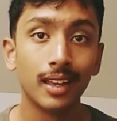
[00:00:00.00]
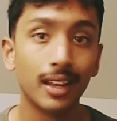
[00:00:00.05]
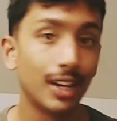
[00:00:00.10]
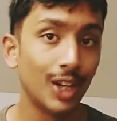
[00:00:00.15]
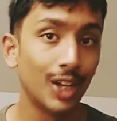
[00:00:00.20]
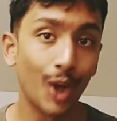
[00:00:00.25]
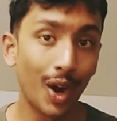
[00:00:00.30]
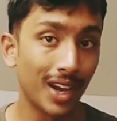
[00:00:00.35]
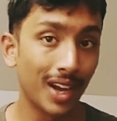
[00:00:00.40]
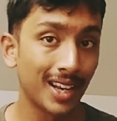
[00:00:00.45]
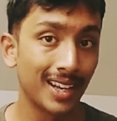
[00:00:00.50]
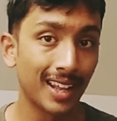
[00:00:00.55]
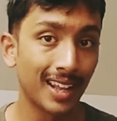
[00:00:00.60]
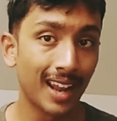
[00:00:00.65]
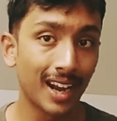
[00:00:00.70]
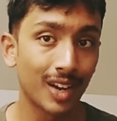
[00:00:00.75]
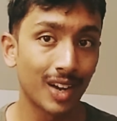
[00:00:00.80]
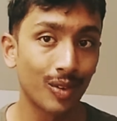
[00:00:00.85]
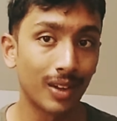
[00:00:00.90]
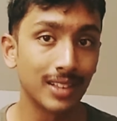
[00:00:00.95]
not
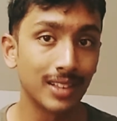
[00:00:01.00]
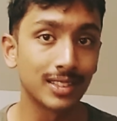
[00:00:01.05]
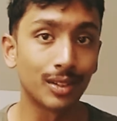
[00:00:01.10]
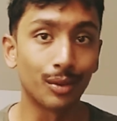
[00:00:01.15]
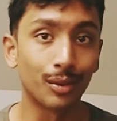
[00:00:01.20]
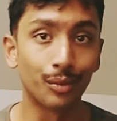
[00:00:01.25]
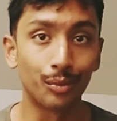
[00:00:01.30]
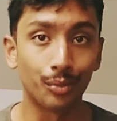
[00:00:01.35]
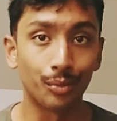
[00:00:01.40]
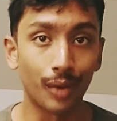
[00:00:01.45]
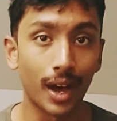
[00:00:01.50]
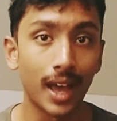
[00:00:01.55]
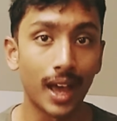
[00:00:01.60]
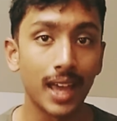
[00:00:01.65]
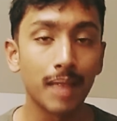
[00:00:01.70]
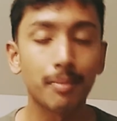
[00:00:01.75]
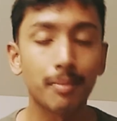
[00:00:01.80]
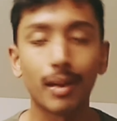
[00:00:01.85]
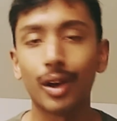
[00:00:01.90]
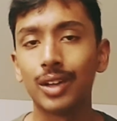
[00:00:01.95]
direct ones.
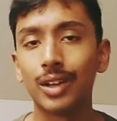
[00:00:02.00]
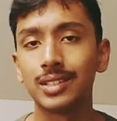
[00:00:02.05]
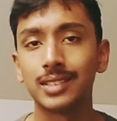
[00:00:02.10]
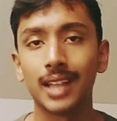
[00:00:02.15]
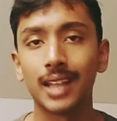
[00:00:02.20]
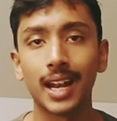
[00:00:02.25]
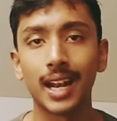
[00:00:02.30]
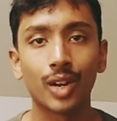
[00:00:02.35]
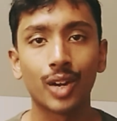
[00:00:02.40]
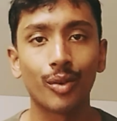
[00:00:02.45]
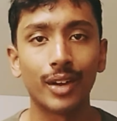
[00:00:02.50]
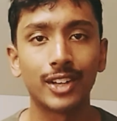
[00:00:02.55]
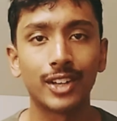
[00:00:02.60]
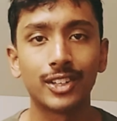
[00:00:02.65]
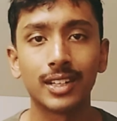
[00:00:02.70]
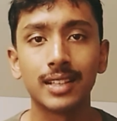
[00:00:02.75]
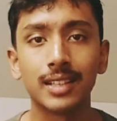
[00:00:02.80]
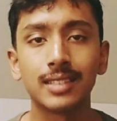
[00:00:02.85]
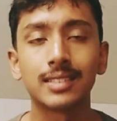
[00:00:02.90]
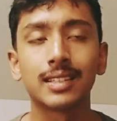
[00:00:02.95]
Why? Because direct
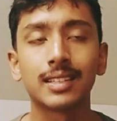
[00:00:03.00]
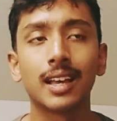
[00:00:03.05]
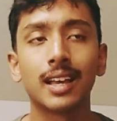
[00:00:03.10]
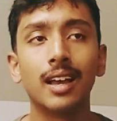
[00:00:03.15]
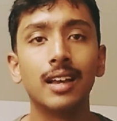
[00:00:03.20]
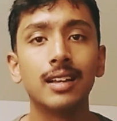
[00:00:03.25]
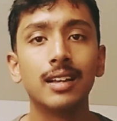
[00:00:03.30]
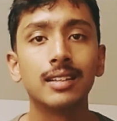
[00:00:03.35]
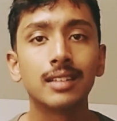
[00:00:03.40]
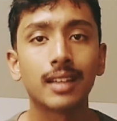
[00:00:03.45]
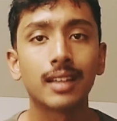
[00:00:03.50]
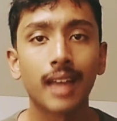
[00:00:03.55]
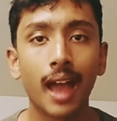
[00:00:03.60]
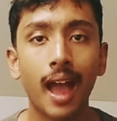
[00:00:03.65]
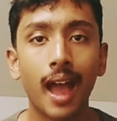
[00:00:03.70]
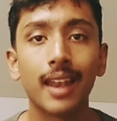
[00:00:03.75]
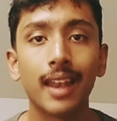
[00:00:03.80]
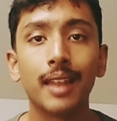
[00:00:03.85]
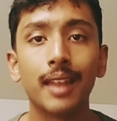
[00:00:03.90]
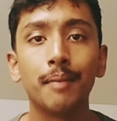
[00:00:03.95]
questions
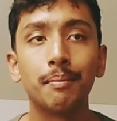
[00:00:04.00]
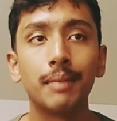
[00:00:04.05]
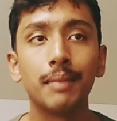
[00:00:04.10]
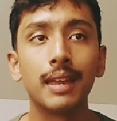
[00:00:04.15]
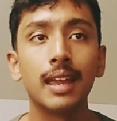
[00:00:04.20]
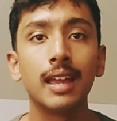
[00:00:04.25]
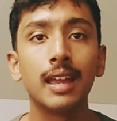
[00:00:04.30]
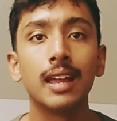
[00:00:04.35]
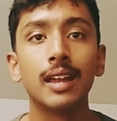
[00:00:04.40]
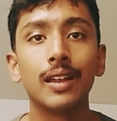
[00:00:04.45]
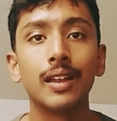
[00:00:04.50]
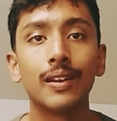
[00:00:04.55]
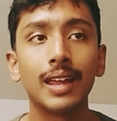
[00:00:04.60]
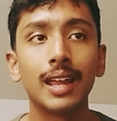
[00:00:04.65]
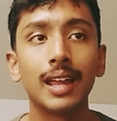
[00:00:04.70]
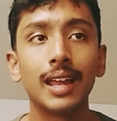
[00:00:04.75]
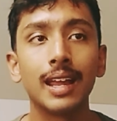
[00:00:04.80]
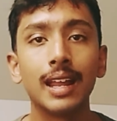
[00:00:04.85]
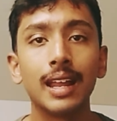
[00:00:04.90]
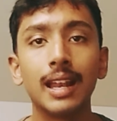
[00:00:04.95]
can be
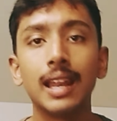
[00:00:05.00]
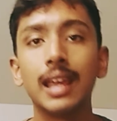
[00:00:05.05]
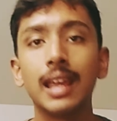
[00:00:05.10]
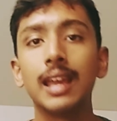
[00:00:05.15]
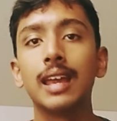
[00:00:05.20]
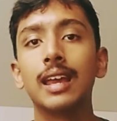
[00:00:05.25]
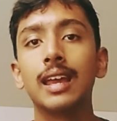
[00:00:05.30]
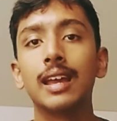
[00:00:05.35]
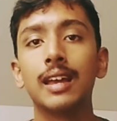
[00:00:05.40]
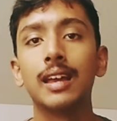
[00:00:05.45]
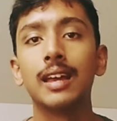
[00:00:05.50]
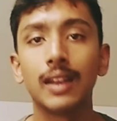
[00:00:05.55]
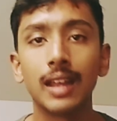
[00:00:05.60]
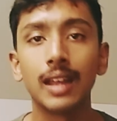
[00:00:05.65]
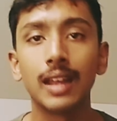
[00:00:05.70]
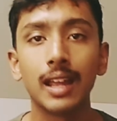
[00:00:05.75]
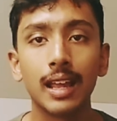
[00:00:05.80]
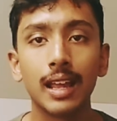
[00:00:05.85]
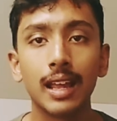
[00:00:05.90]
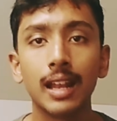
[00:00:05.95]

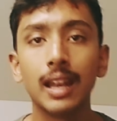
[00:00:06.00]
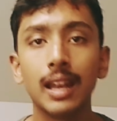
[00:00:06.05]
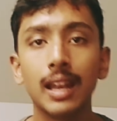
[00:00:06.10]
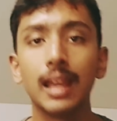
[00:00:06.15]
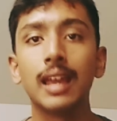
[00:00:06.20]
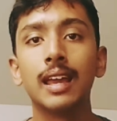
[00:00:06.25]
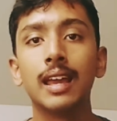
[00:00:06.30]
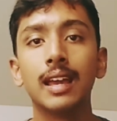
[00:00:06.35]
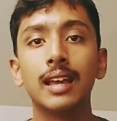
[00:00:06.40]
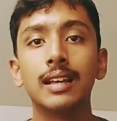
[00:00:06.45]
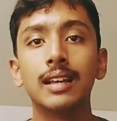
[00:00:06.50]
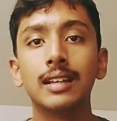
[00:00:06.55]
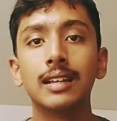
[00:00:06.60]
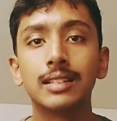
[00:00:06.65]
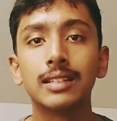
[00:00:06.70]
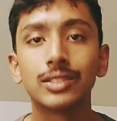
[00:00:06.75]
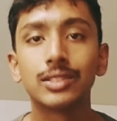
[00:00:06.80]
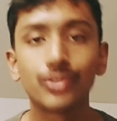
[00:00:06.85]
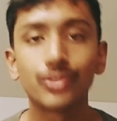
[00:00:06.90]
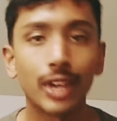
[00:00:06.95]
really
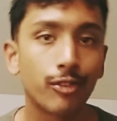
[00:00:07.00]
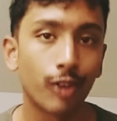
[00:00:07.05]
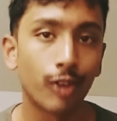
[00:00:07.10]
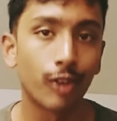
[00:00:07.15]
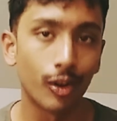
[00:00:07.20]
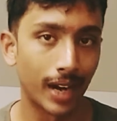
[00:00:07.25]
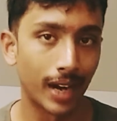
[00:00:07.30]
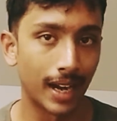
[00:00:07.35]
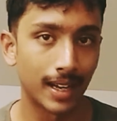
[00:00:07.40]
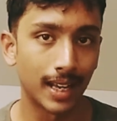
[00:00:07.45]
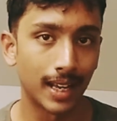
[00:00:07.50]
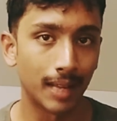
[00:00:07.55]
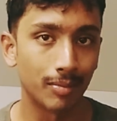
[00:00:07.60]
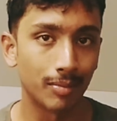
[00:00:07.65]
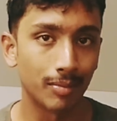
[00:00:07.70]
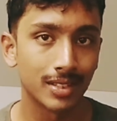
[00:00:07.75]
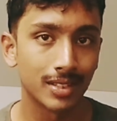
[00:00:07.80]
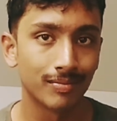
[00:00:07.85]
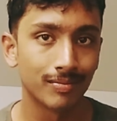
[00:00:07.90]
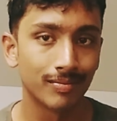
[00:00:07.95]
straightforward at
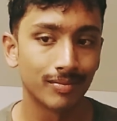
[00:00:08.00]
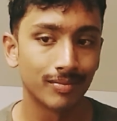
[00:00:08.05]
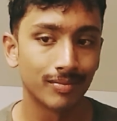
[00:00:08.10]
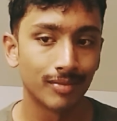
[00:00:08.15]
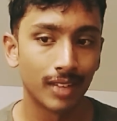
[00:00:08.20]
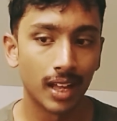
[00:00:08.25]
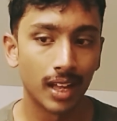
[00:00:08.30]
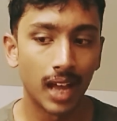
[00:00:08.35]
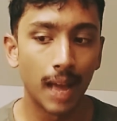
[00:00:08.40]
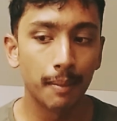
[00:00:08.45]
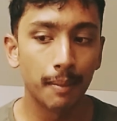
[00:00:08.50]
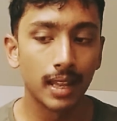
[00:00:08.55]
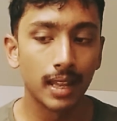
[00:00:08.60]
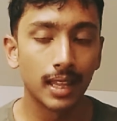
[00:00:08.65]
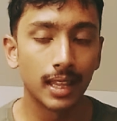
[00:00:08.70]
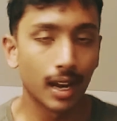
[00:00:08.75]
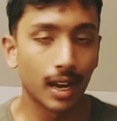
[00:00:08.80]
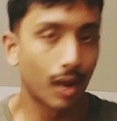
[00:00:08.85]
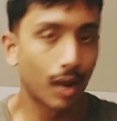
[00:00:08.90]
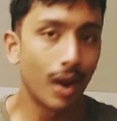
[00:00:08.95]
times. I mean,
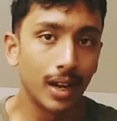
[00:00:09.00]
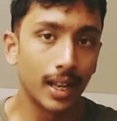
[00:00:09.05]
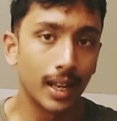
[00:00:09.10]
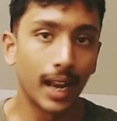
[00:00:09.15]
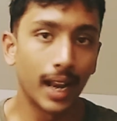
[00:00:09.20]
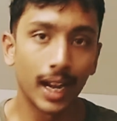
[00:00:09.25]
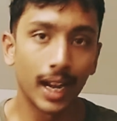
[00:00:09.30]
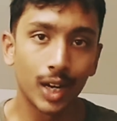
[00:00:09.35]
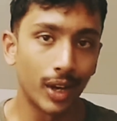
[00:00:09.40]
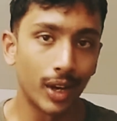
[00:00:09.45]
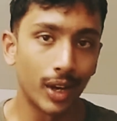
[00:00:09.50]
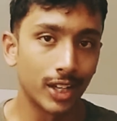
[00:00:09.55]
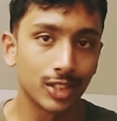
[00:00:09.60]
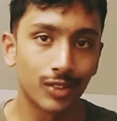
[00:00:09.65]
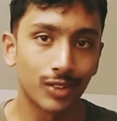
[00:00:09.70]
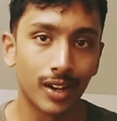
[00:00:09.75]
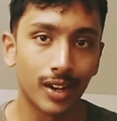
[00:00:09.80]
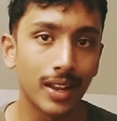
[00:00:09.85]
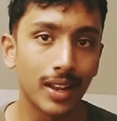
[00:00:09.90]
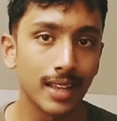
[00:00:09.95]
they're called direct questions
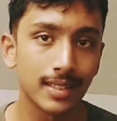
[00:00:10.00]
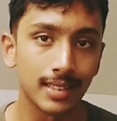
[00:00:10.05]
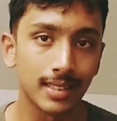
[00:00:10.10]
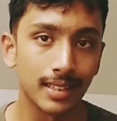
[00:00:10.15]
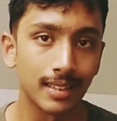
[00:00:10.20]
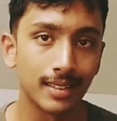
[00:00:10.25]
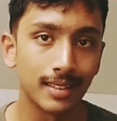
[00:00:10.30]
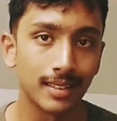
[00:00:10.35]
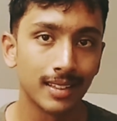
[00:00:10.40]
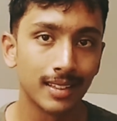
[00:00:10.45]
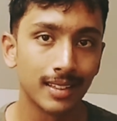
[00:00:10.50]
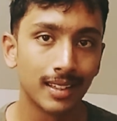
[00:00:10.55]
for a reason.